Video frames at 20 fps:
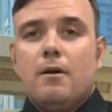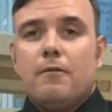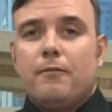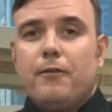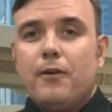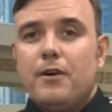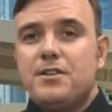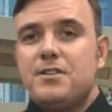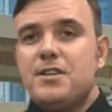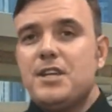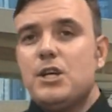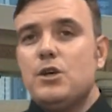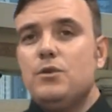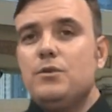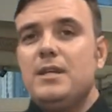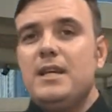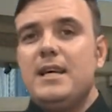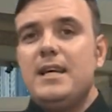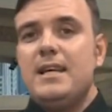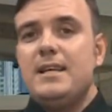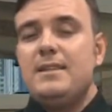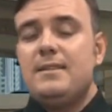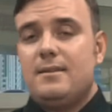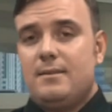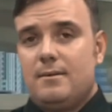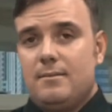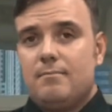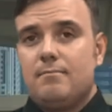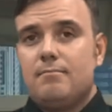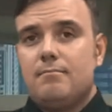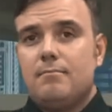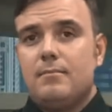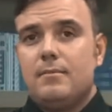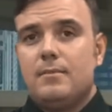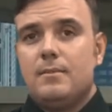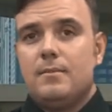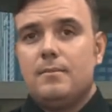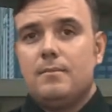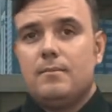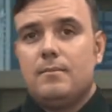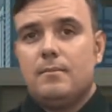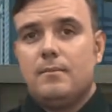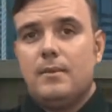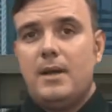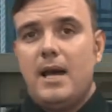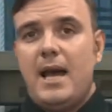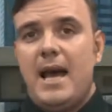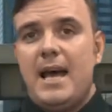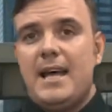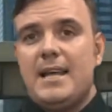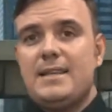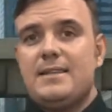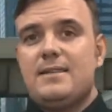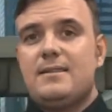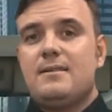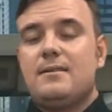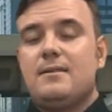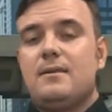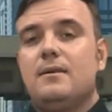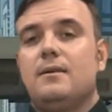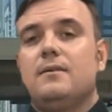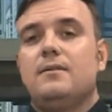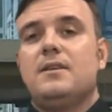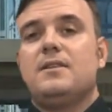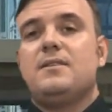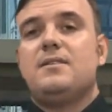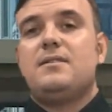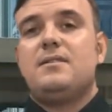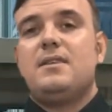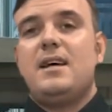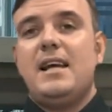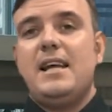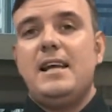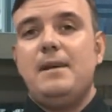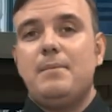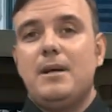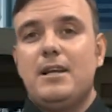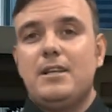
First thing you need, as the same